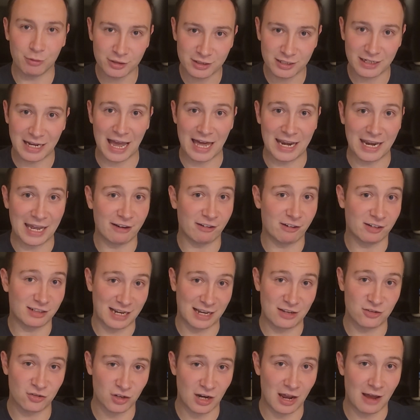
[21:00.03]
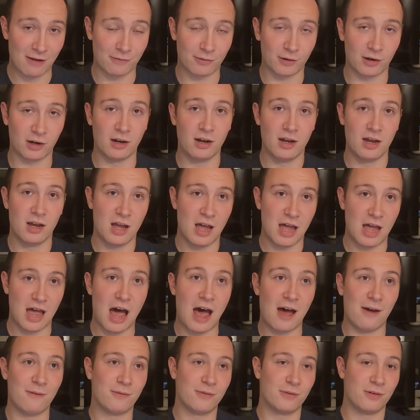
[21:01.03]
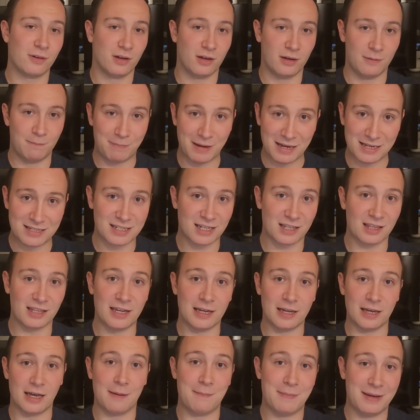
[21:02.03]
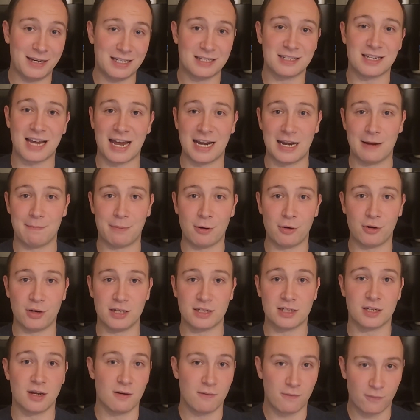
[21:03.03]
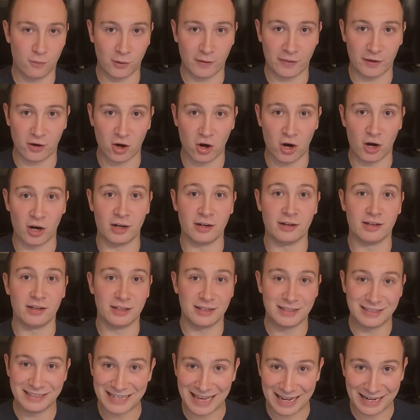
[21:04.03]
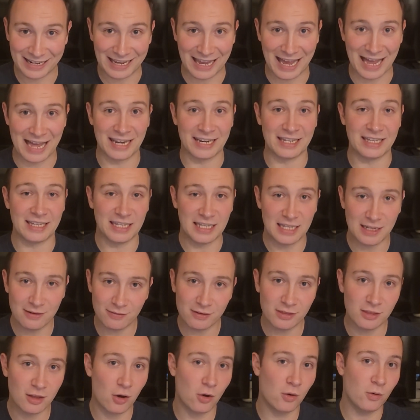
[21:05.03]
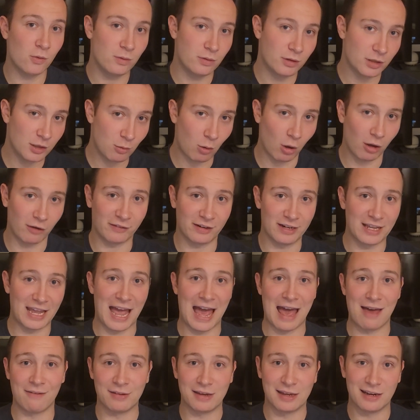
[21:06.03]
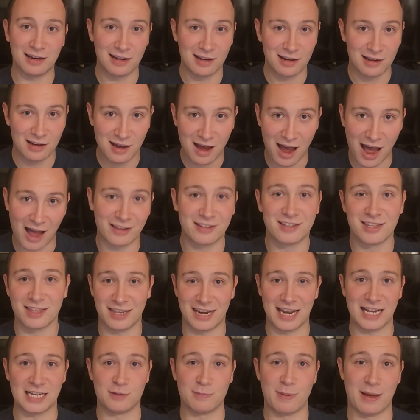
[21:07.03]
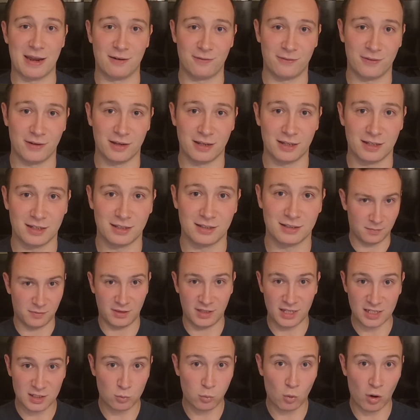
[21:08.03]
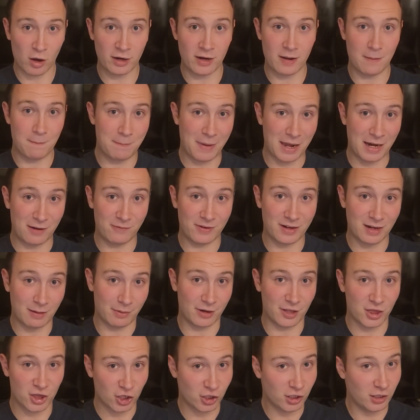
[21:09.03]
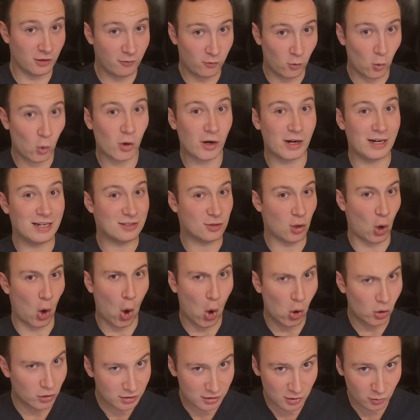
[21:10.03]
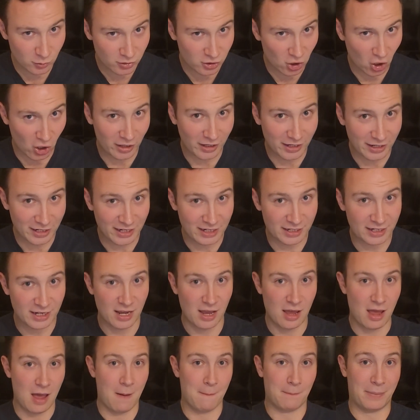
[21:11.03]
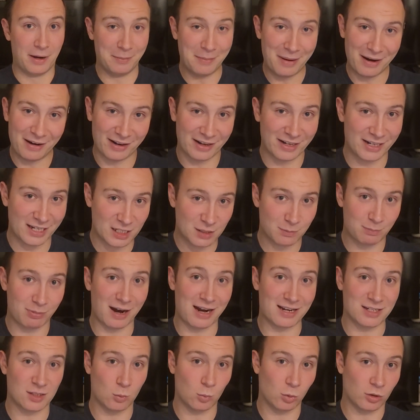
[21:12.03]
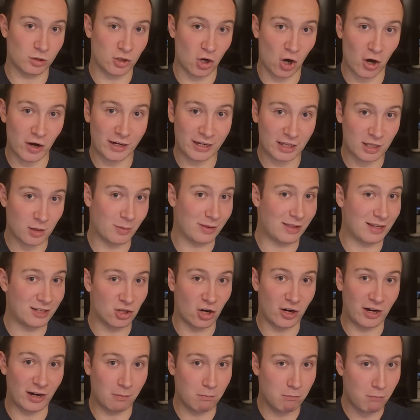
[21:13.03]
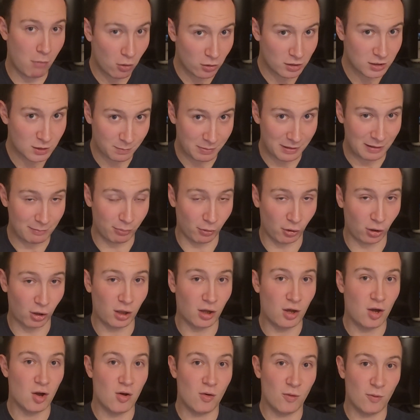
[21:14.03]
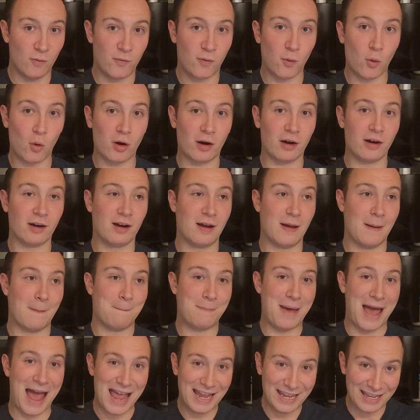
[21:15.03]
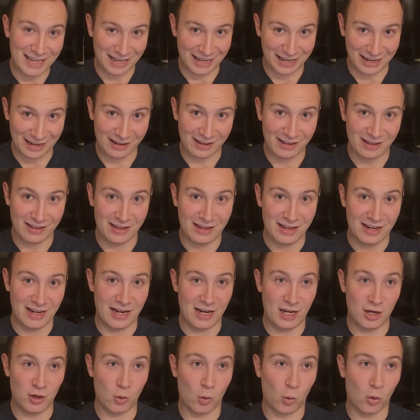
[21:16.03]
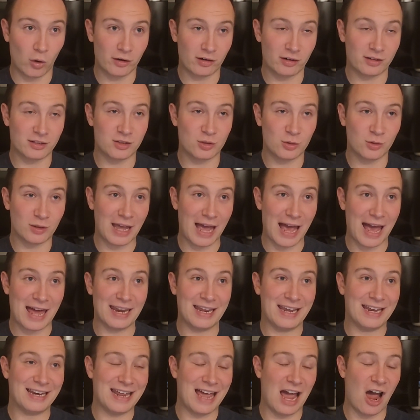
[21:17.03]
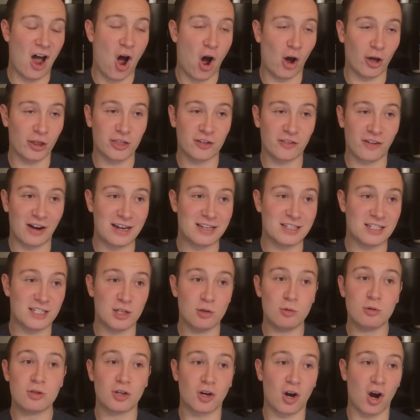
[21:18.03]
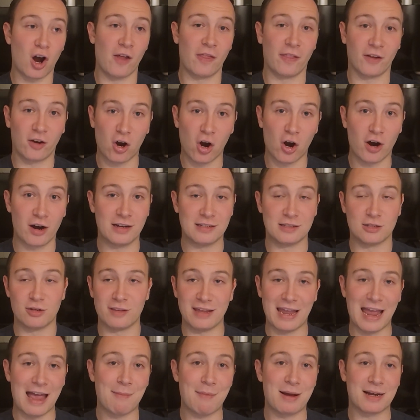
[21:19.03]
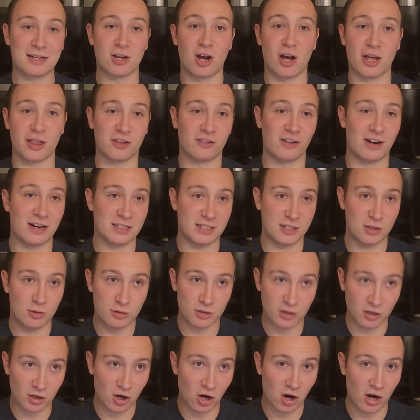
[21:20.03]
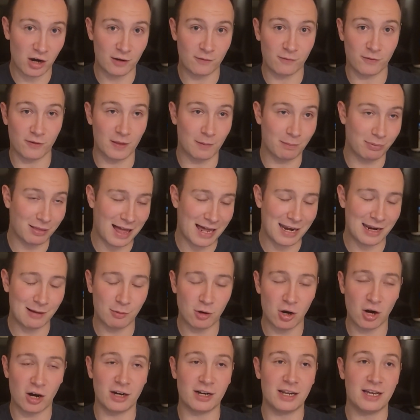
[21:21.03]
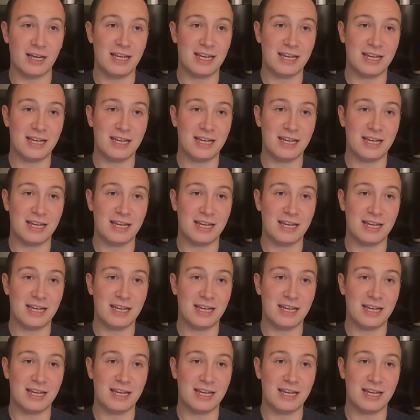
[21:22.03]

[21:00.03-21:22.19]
to get a retention offer of basically a mini sign-up bonus for the card yet again, even though you already have it. On to the next benefit. This one, benefit number 34, is also targeted, but American Express will target you, and they target most people for paying in order to get an authorized user on the card. So the Amex authorized user card for the Platinum card,